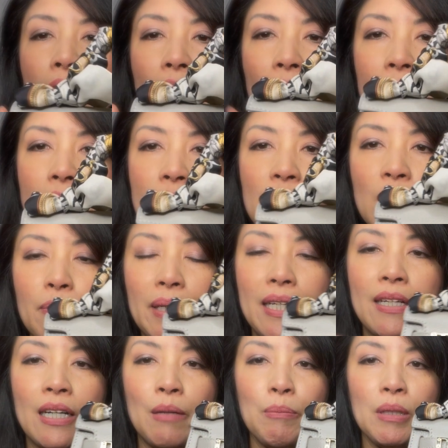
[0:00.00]
I get so many
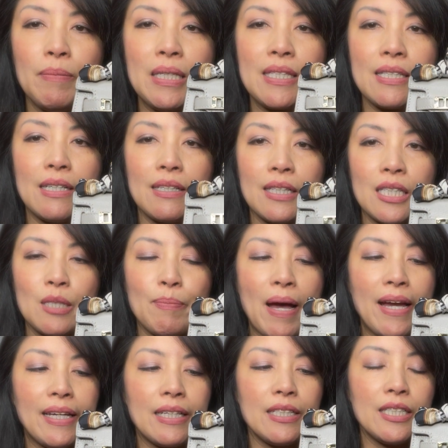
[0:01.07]
compliments on this
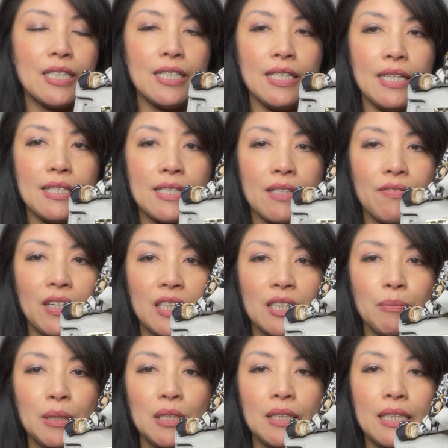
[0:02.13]
bag and she is
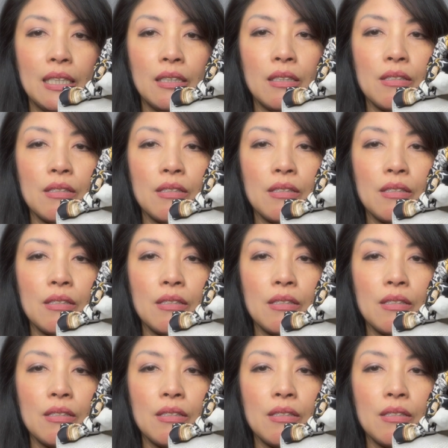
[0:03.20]
available in